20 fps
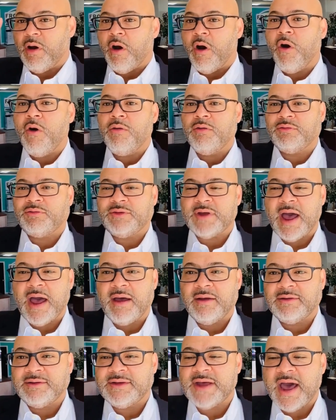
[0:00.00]
on,
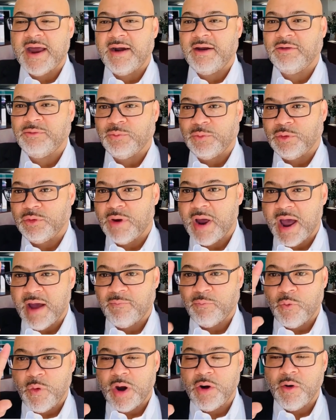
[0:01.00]
on Saturdays, we're going to
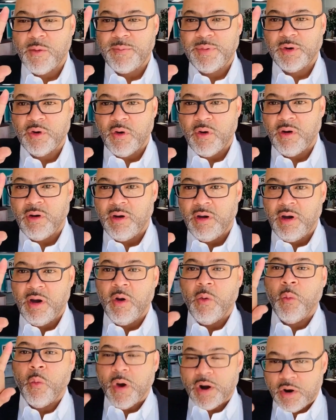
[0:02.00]
have one open,
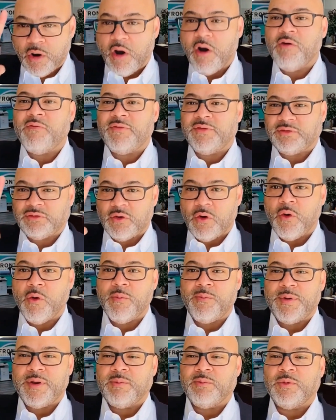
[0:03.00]
one office
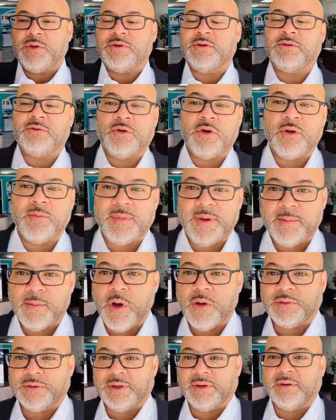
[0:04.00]
open, which is going to be
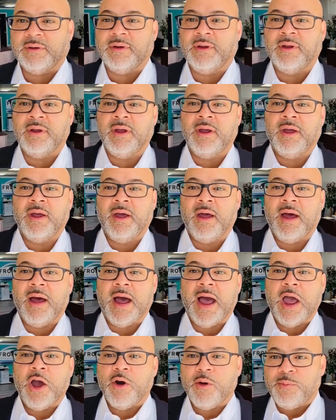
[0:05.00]
Mauldin.
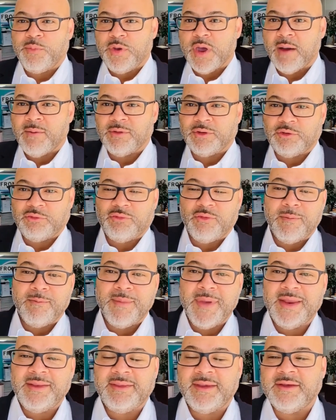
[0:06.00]
I hope you have a
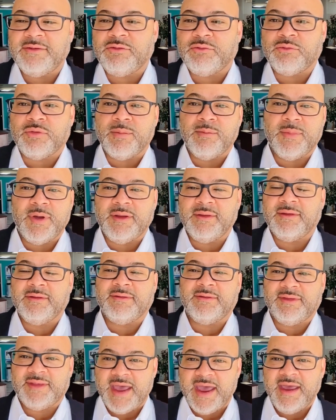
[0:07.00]
tremendous,
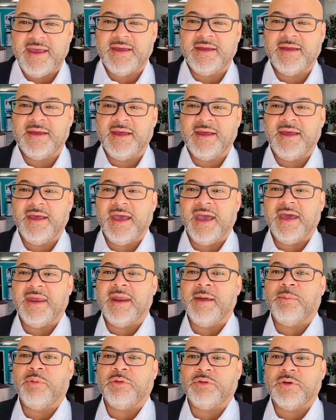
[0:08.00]
tremendous day and
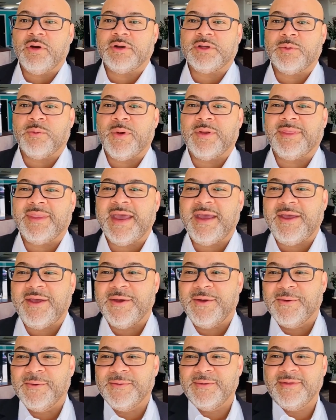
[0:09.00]
a productive one. Thank
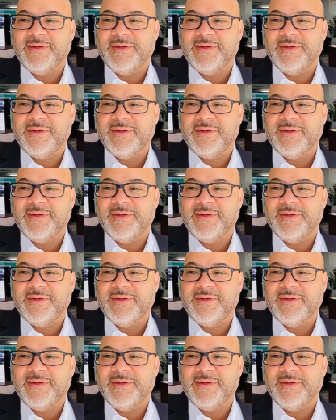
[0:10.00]
you.